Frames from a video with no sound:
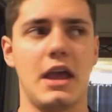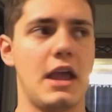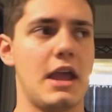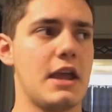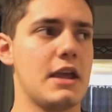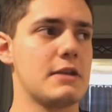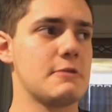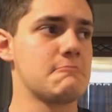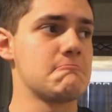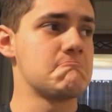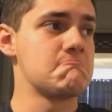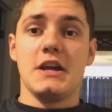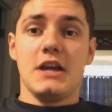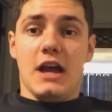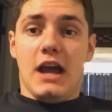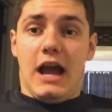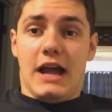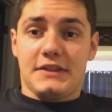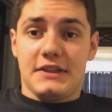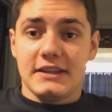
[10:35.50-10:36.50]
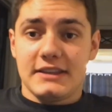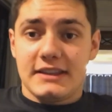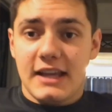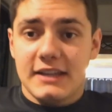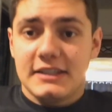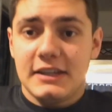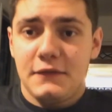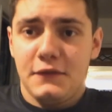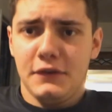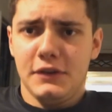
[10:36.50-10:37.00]
And I think
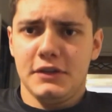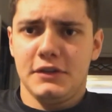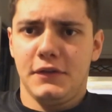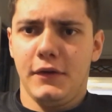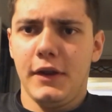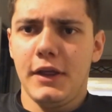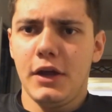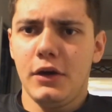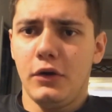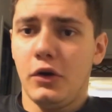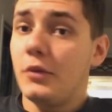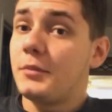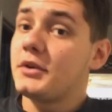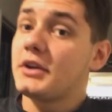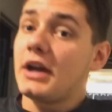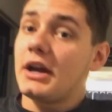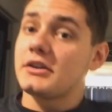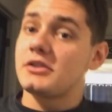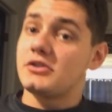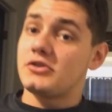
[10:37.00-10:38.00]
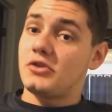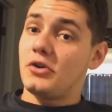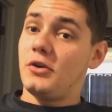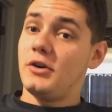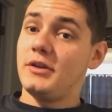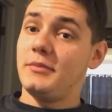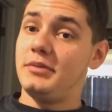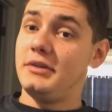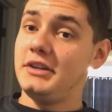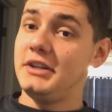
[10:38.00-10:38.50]
that's it for this video. Hope you guys
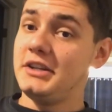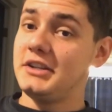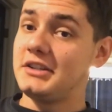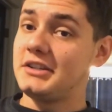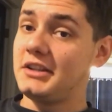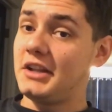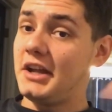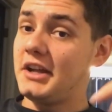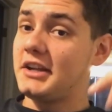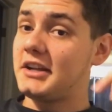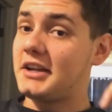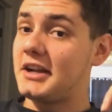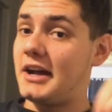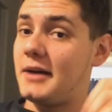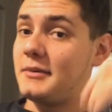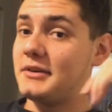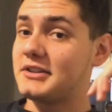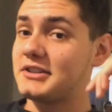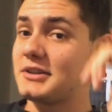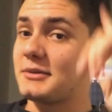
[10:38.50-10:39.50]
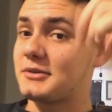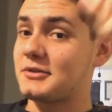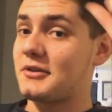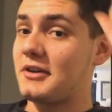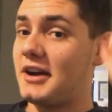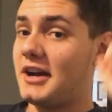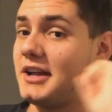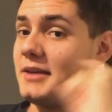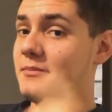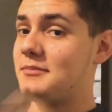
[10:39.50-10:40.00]
enjoyed. Please like, comment,
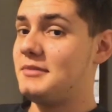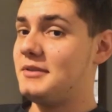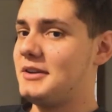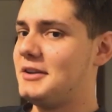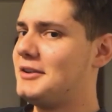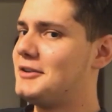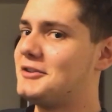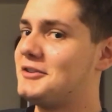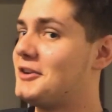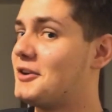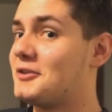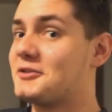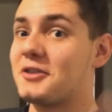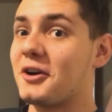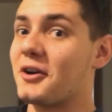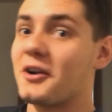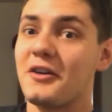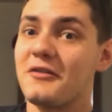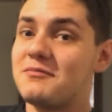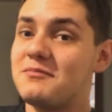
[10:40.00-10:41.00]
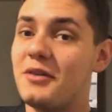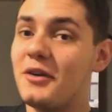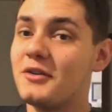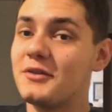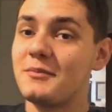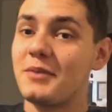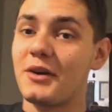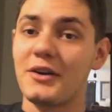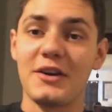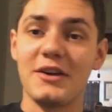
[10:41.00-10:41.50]
subscribe. Uh, you know, turn off,
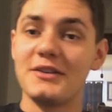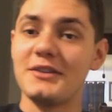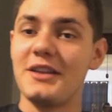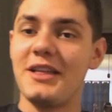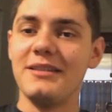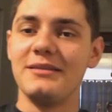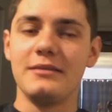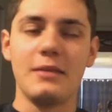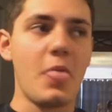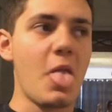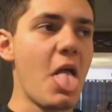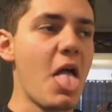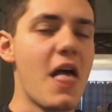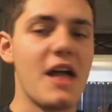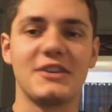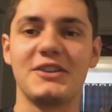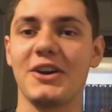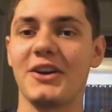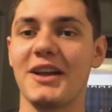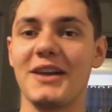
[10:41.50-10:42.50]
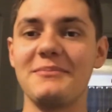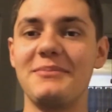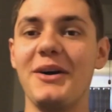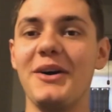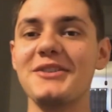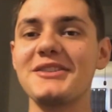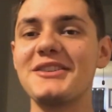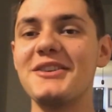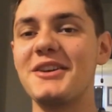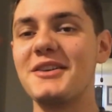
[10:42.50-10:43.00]
turn on, uh, turn on
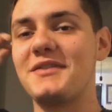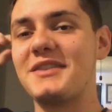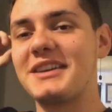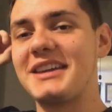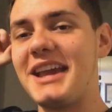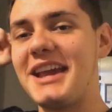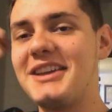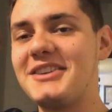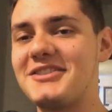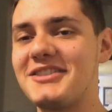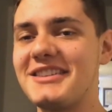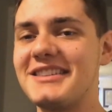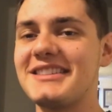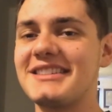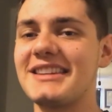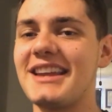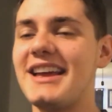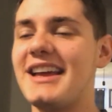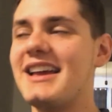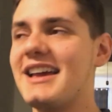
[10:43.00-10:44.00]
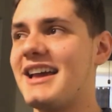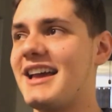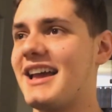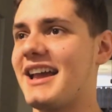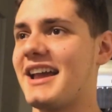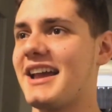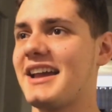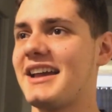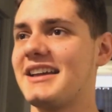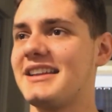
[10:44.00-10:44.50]
post notifications.
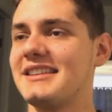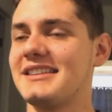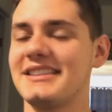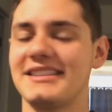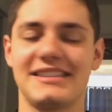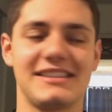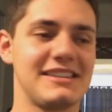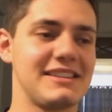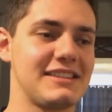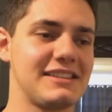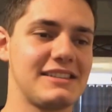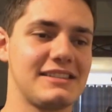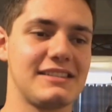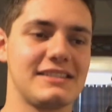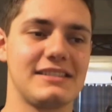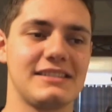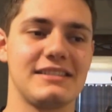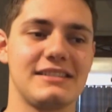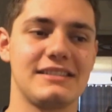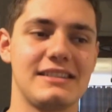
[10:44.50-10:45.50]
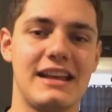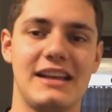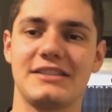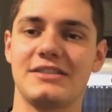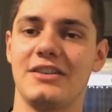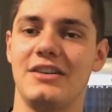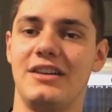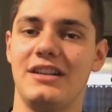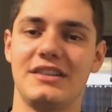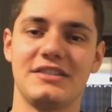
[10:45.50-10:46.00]
And
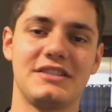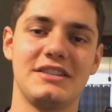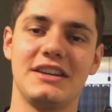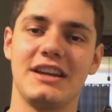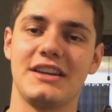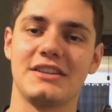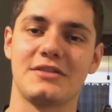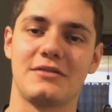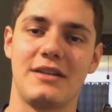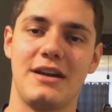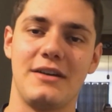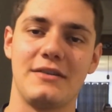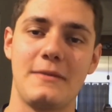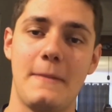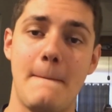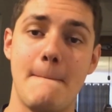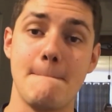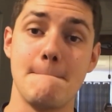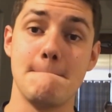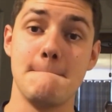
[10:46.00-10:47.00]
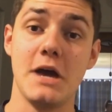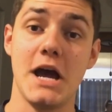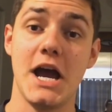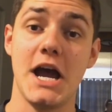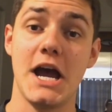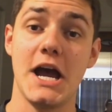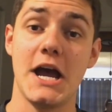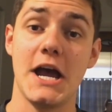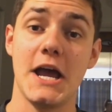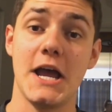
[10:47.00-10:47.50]
that's all. I'll see you guys around.
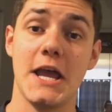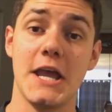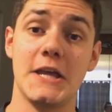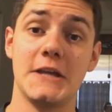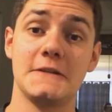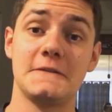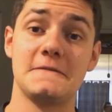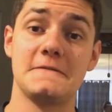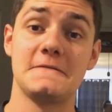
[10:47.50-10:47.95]
Bye.